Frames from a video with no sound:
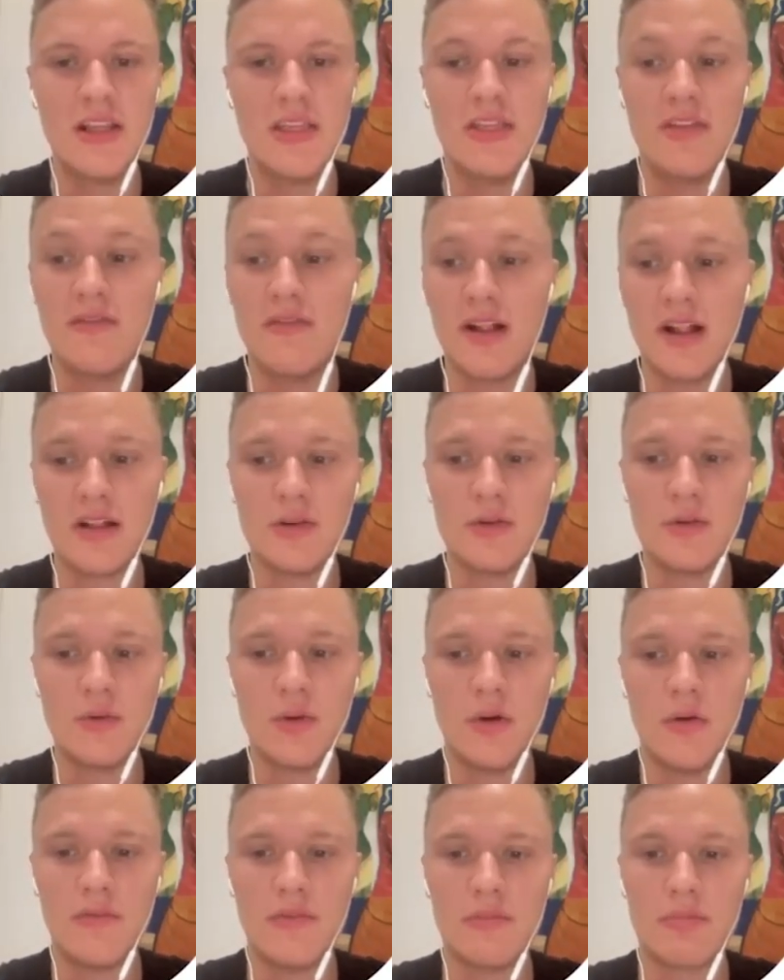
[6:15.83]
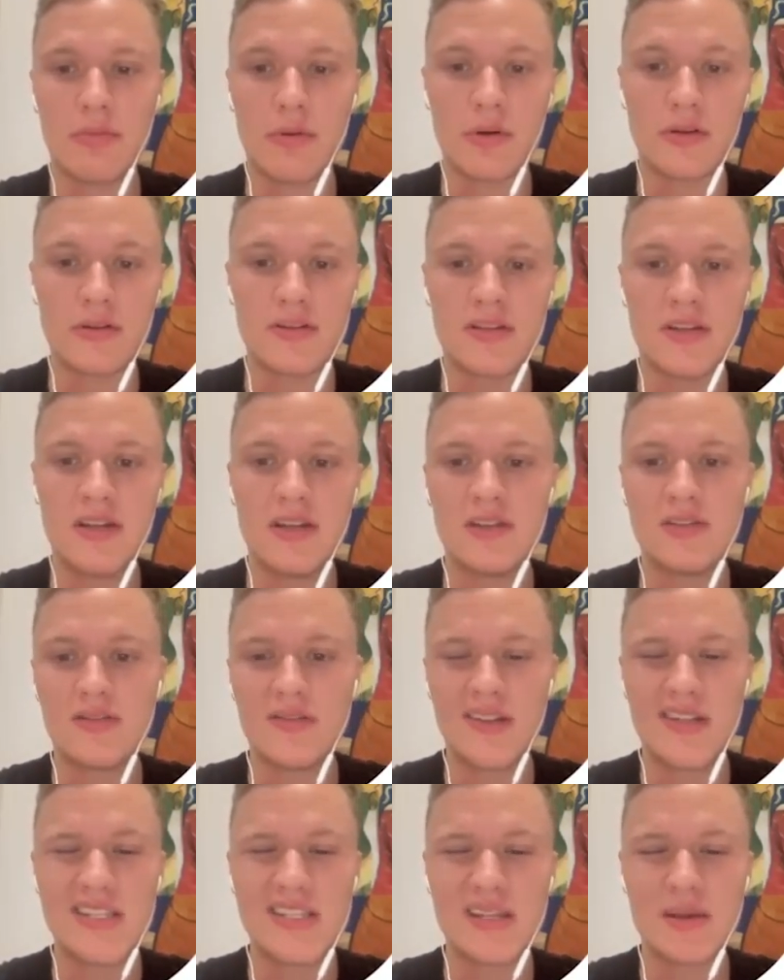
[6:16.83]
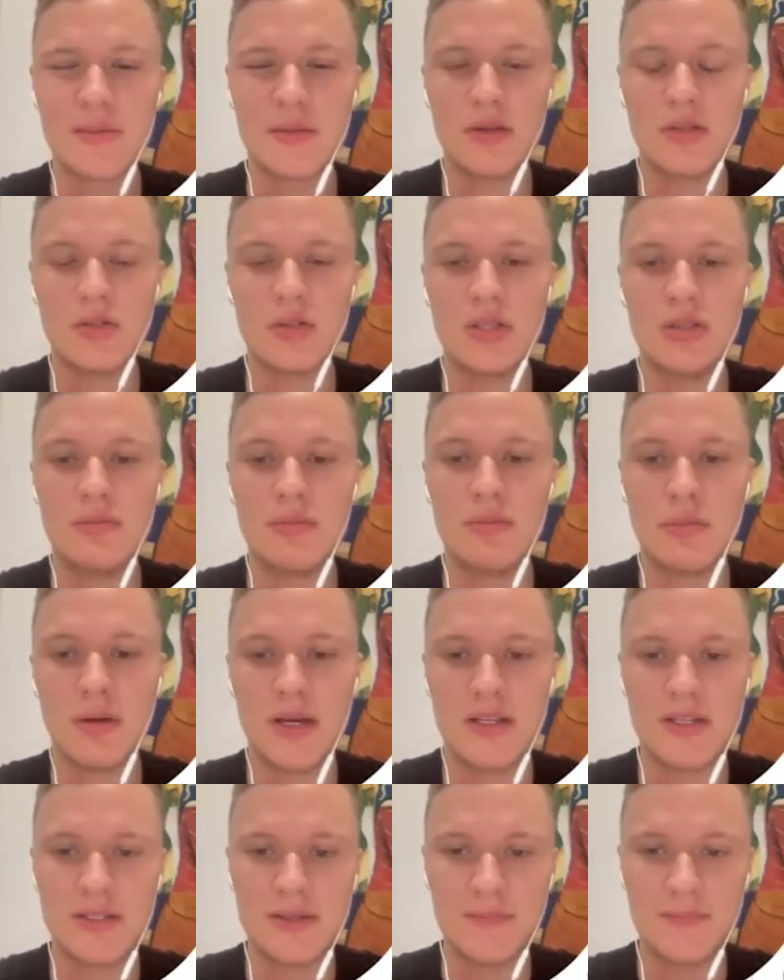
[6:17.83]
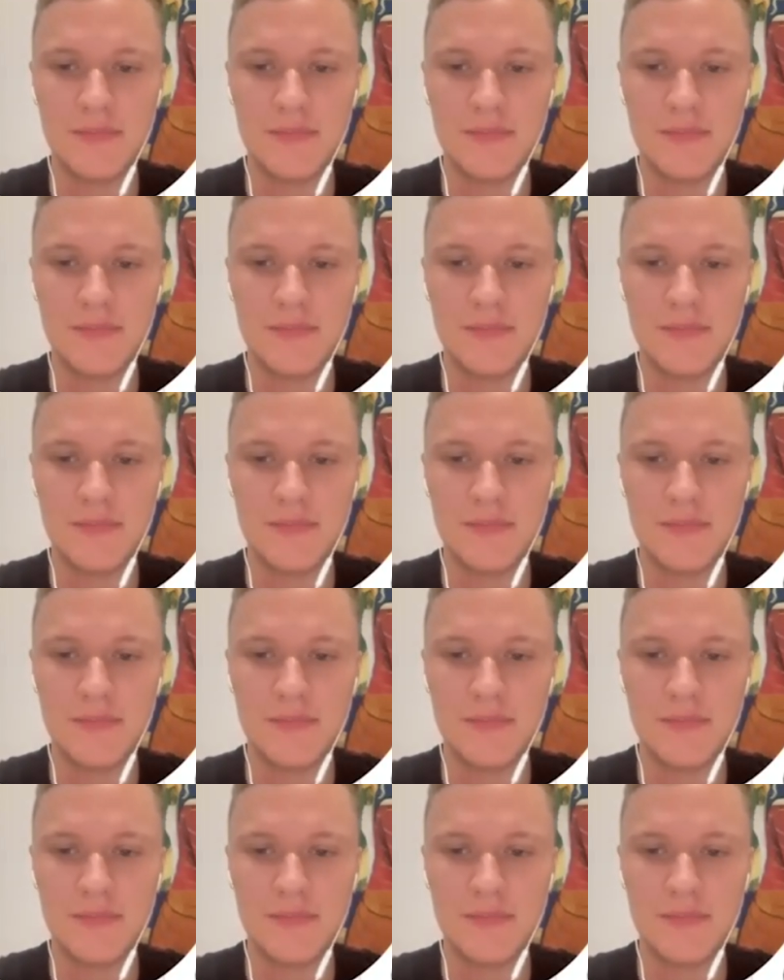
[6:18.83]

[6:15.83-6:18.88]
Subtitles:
the value of the products. So that's something to keep in mind.